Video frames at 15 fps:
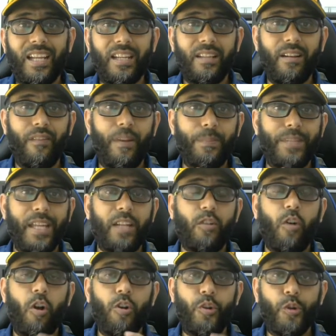website
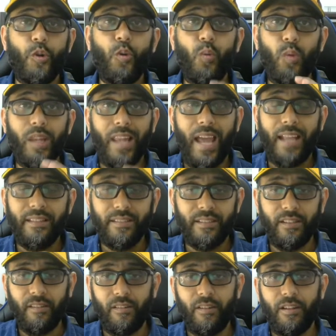called True
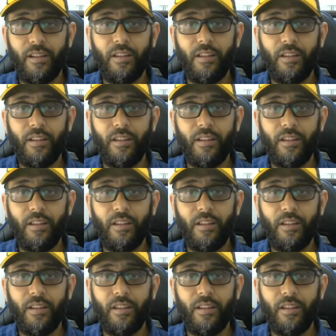Lancer.